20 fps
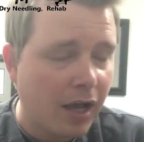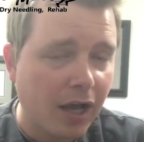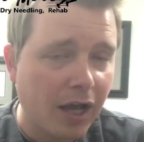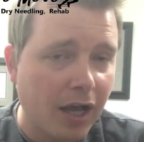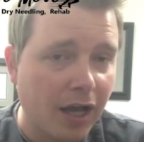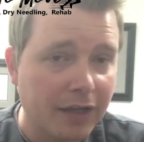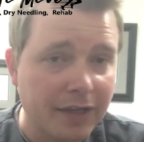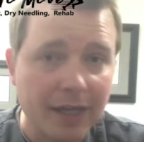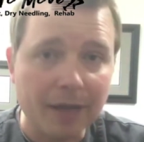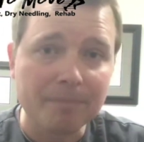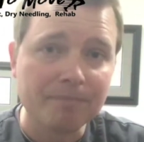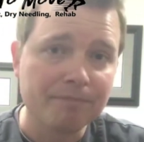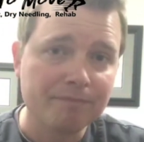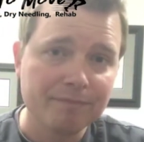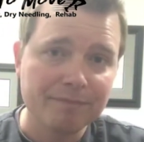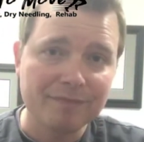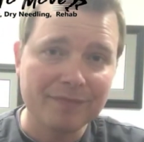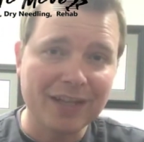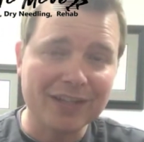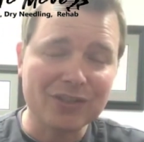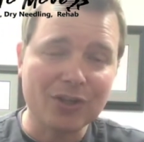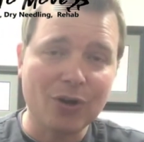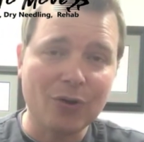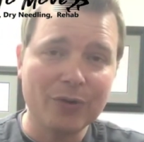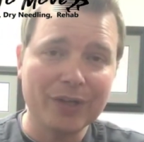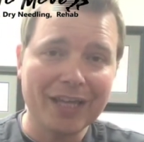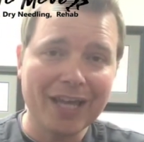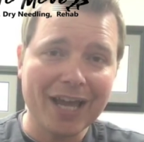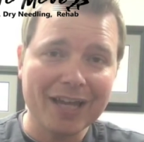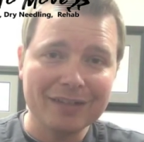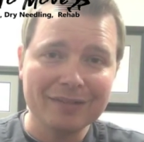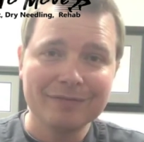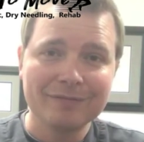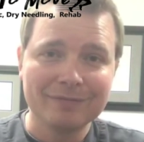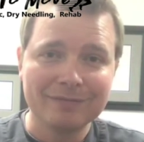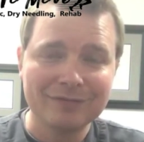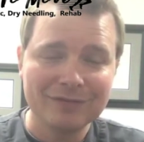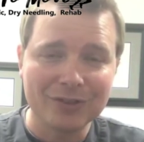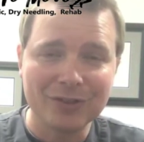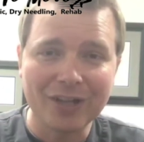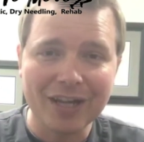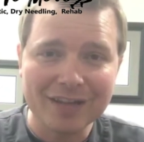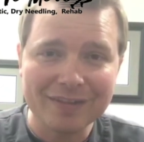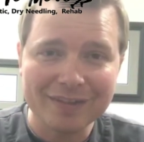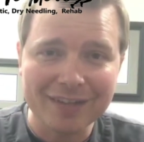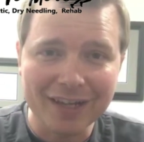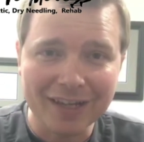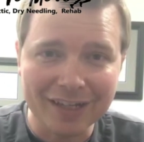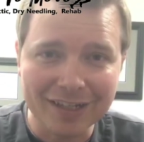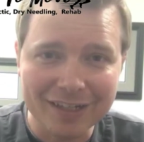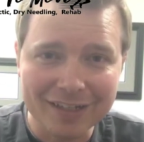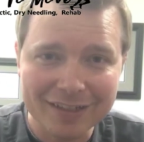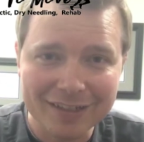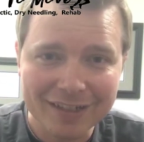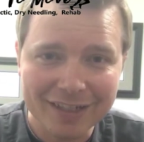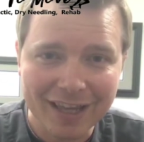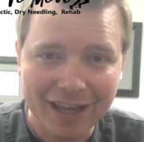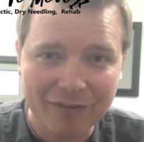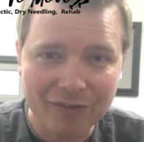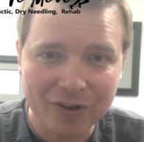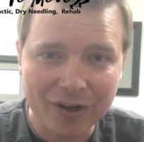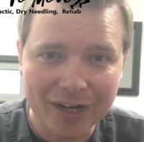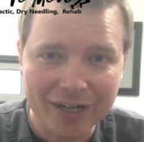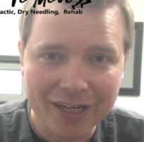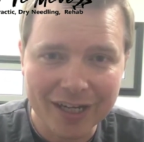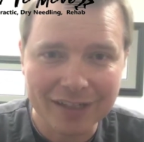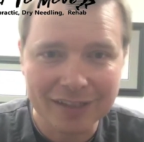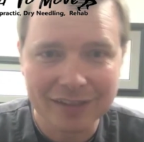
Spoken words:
Yeah, that's all we got. You guys take it easy. Have a great day.